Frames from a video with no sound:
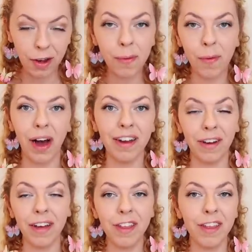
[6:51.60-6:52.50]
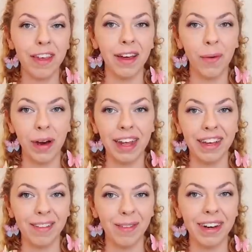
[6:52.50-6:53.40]
what, I don't actually think quelling
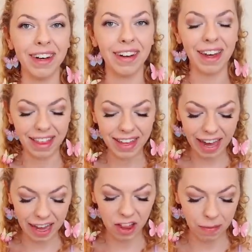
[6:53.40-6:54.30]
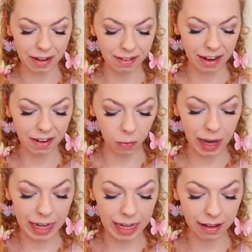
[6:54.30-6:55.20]
is a word. I think it actually meant to say
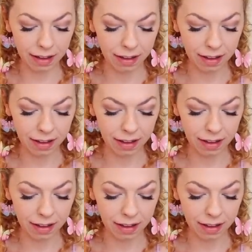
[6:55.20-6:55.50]
dwelling.